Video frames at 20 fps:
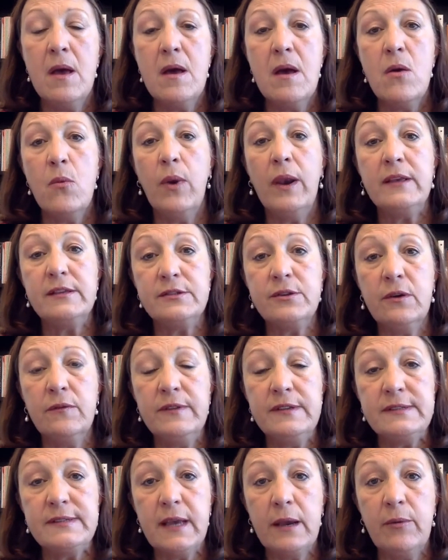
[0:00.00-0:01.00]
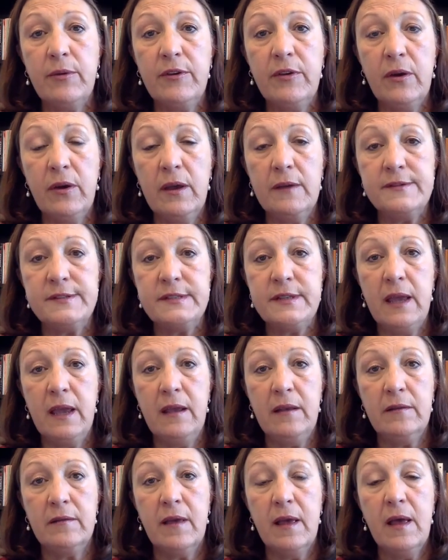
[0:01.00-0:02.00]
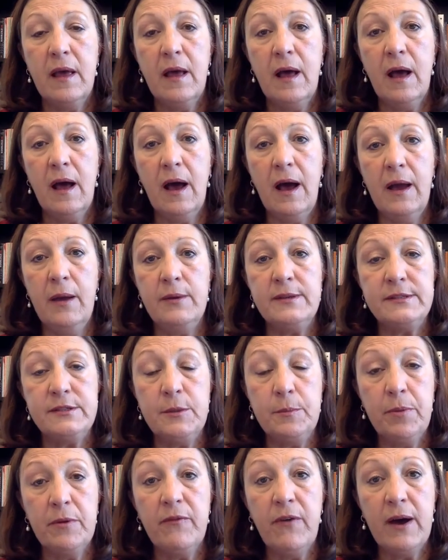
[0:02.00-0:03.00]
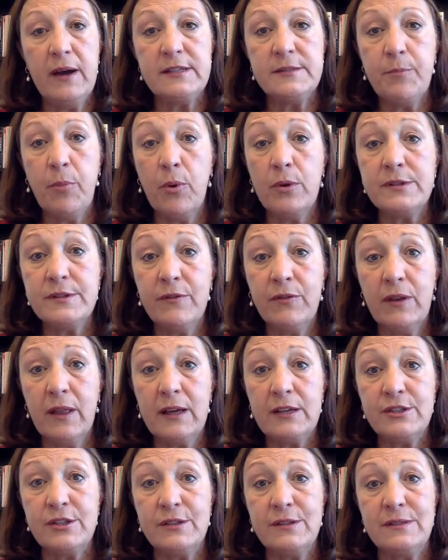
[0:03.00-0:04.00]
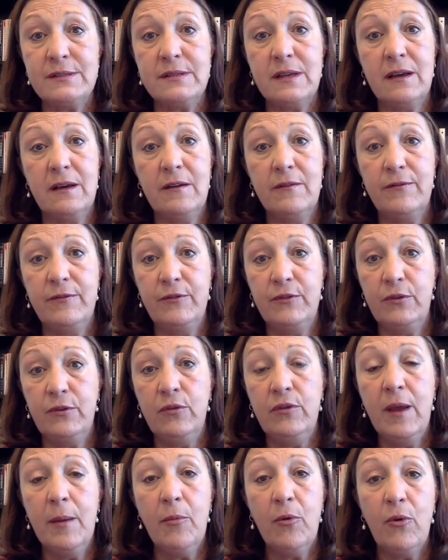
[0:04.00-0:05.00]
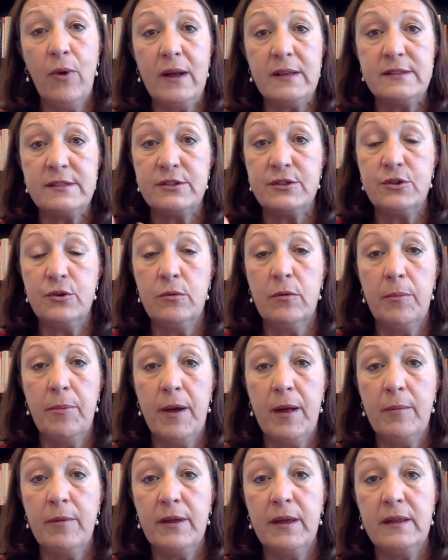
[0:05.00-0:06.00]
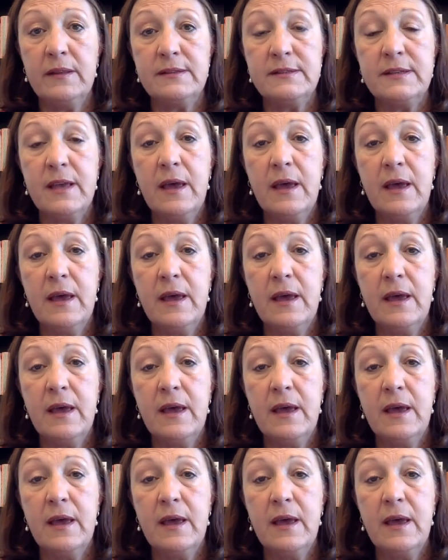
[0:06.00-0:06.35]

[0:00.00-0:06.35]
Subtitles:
When I served as Secretary of State, I supervised boards of elections of 2 Democrats, 2 Republicans